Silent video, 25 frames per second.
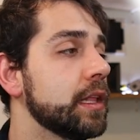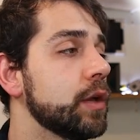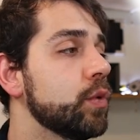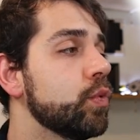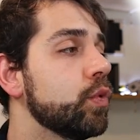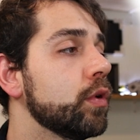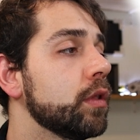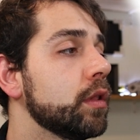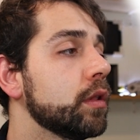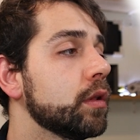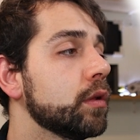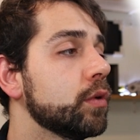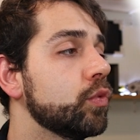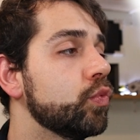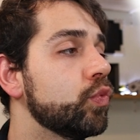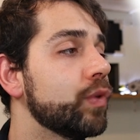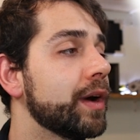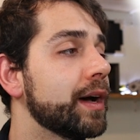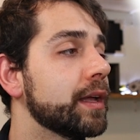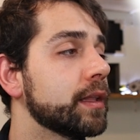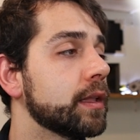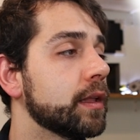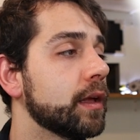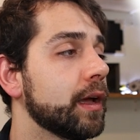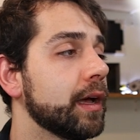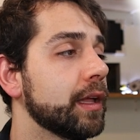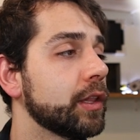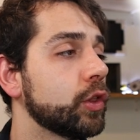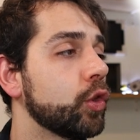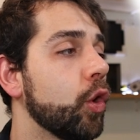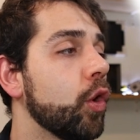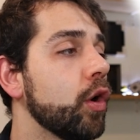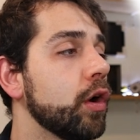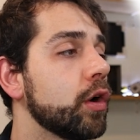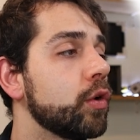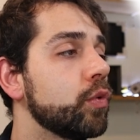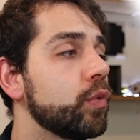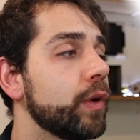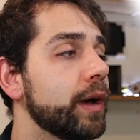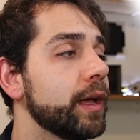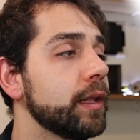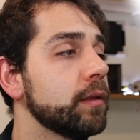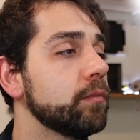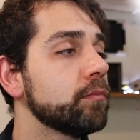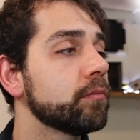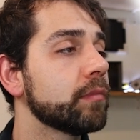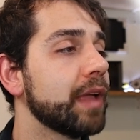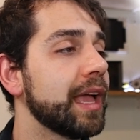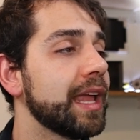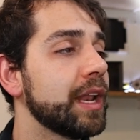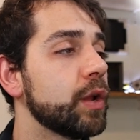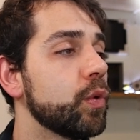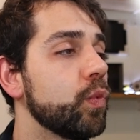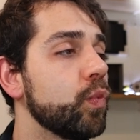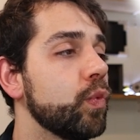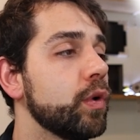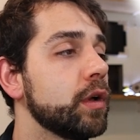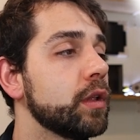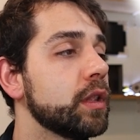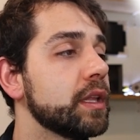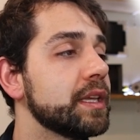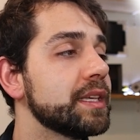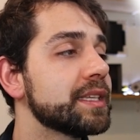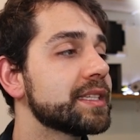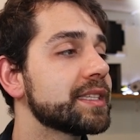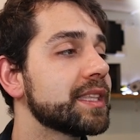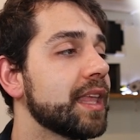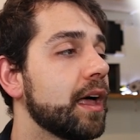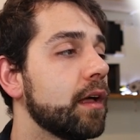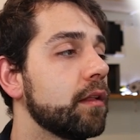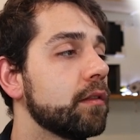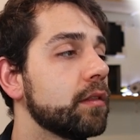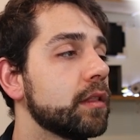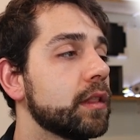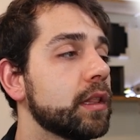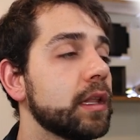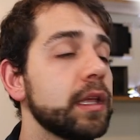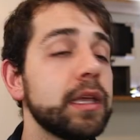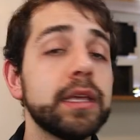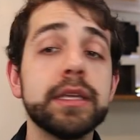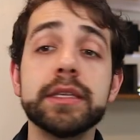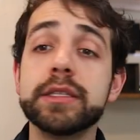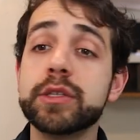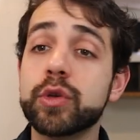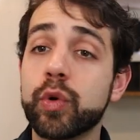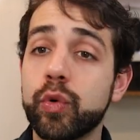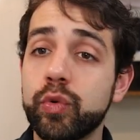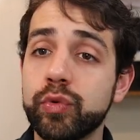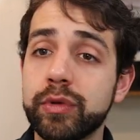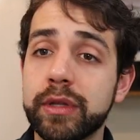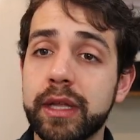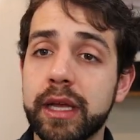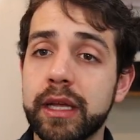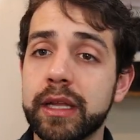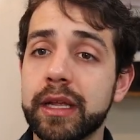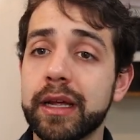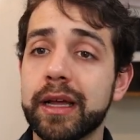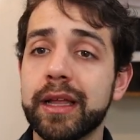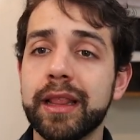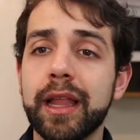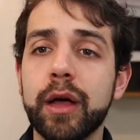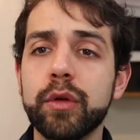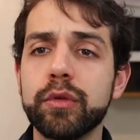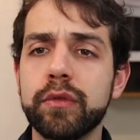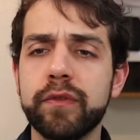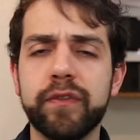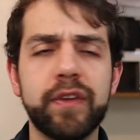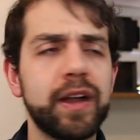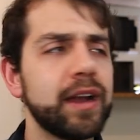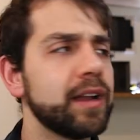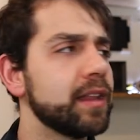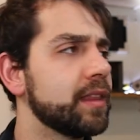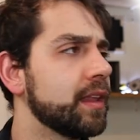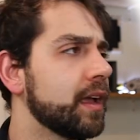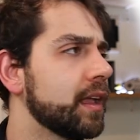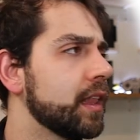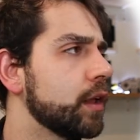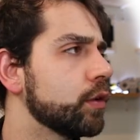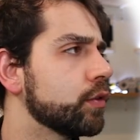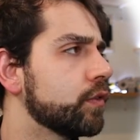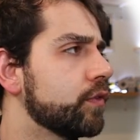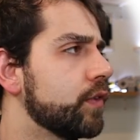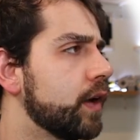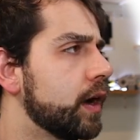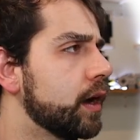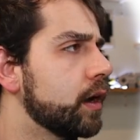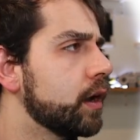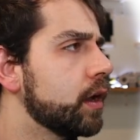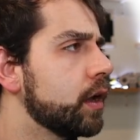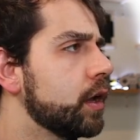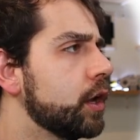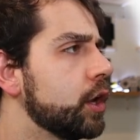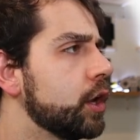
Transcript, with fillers: They will run a Docker run and will install this container, Cloudflare to Cloudflare.